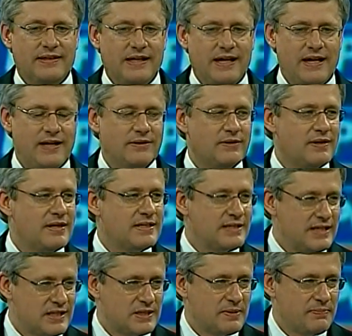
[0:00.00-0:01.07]
keeping
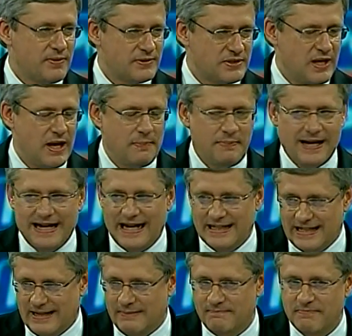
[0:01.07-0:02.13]
increasing
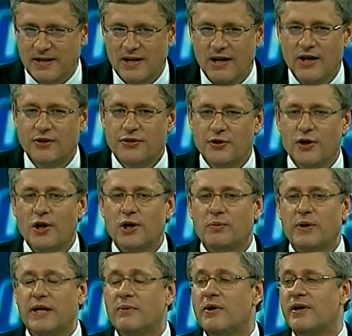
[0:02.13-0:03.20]
transfer for health by
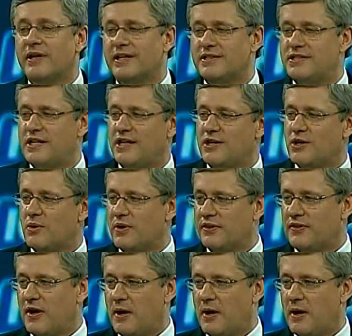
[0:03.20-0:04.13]
6% per year.